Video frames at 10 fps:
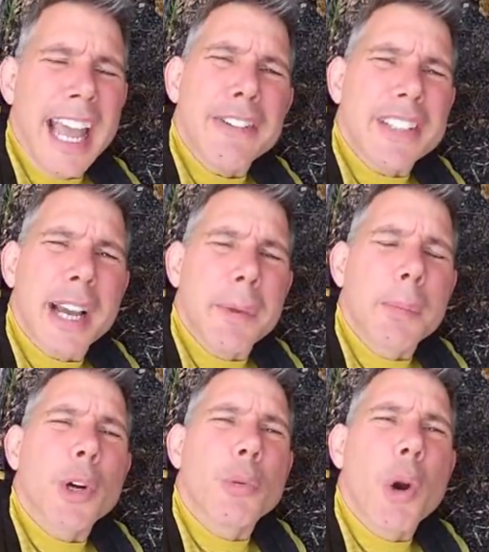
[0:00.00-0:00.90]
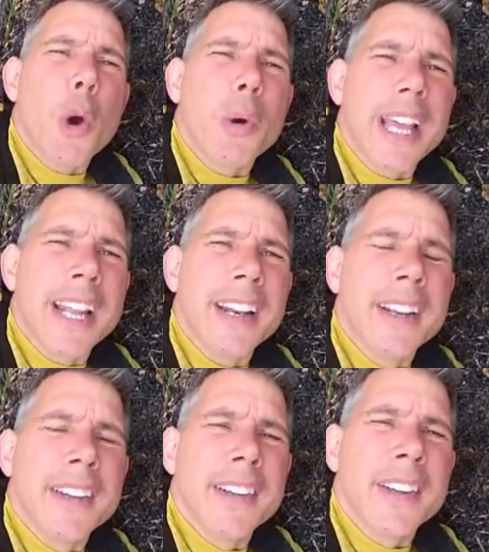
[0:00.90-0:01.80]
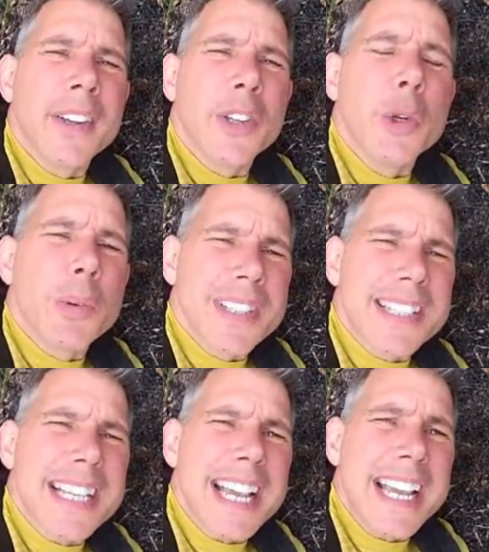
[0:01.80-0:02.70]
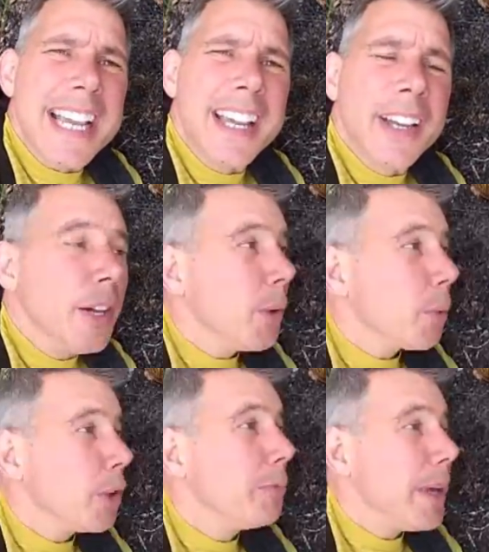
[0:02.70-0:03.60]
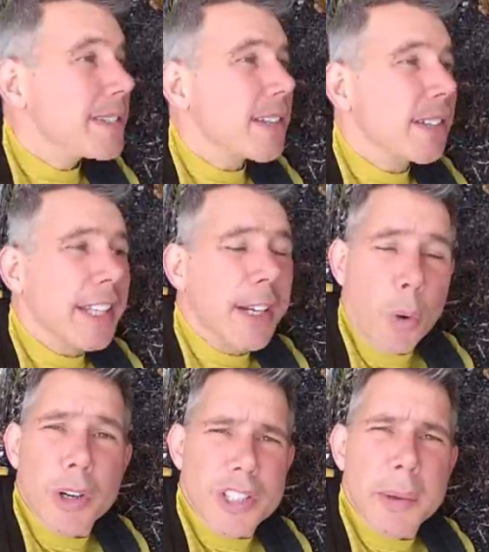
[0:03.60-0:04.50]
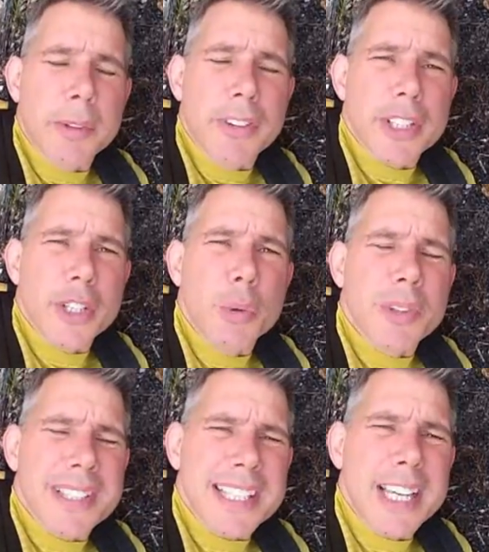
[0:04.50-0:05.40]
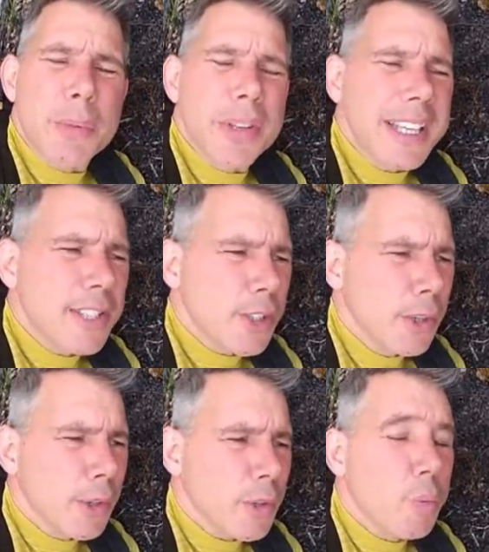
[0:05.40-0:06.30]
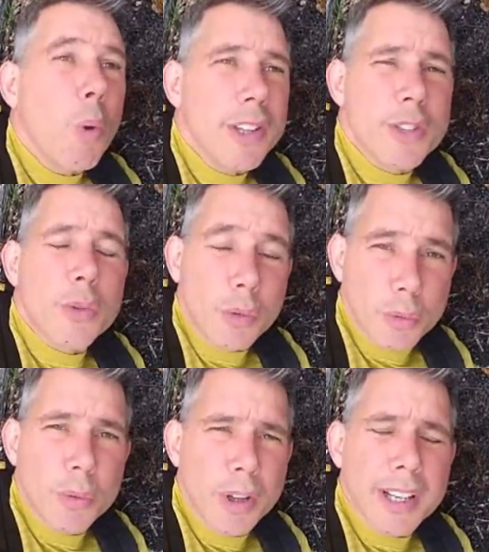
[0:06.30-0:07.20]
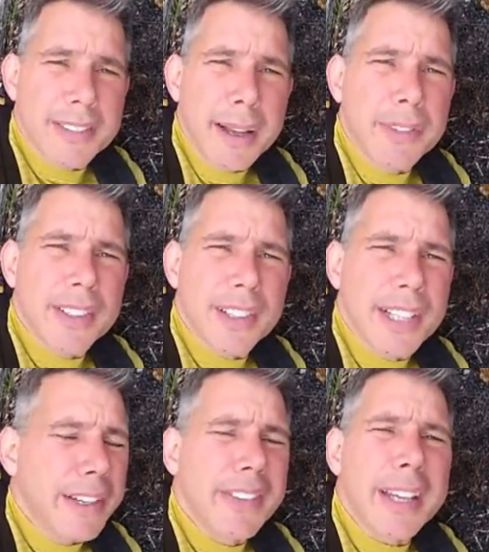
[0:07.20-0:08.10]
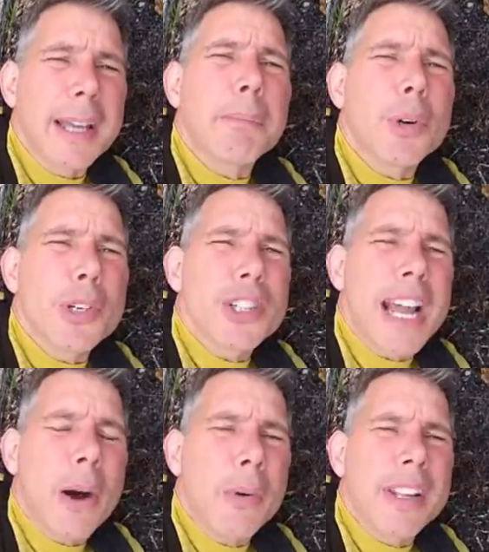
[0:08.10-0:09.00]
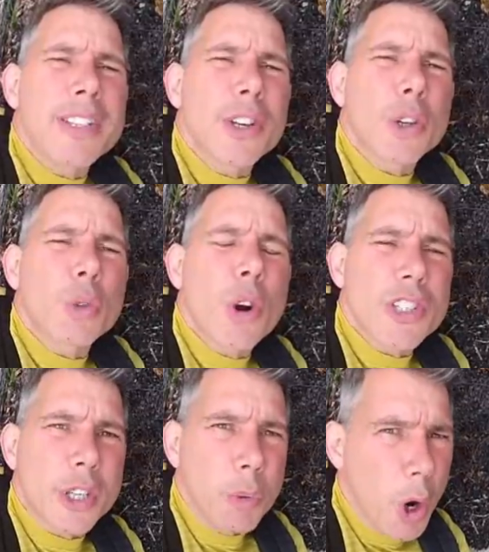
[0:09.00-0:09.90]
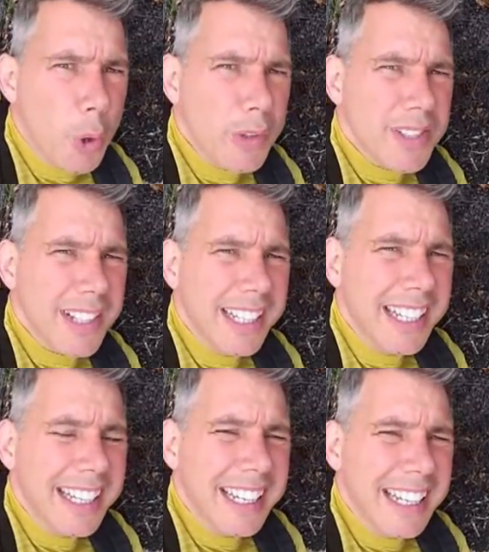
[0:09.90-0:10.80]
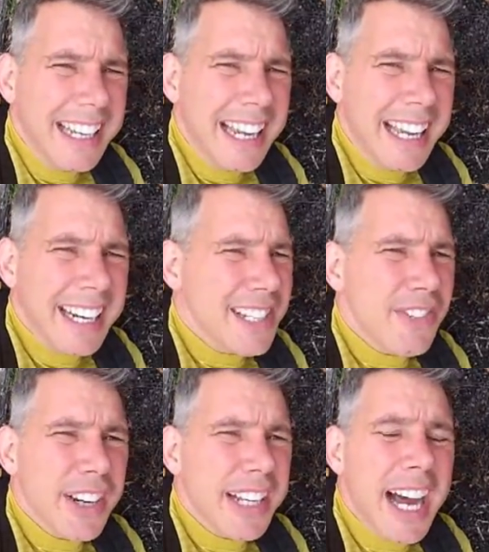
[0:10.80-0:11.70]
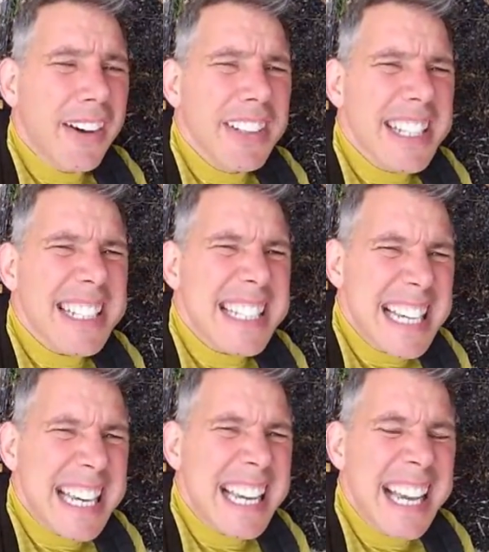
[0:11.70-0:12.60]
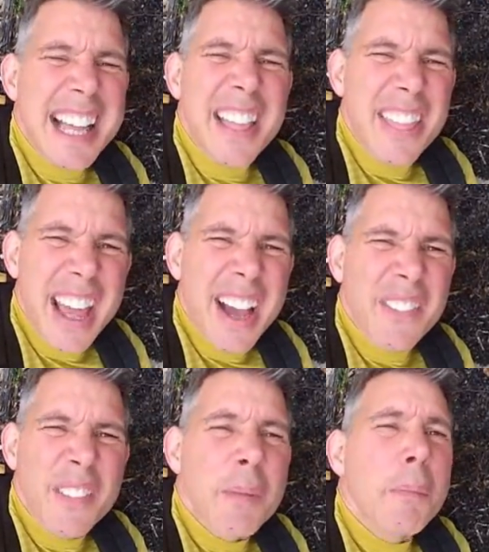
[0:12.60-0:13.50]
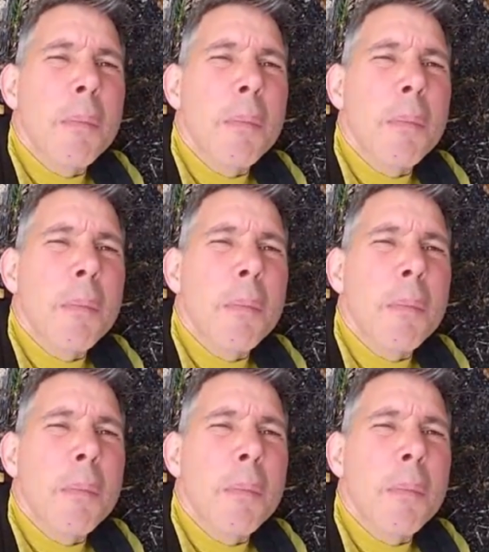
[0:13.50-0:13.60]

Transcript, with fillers: Every time you put a road in, you will see where you basically, or a subdivision, you will see where these turtles once attempted to live, they get pushed out, they start crossing roads, and it's very common to see them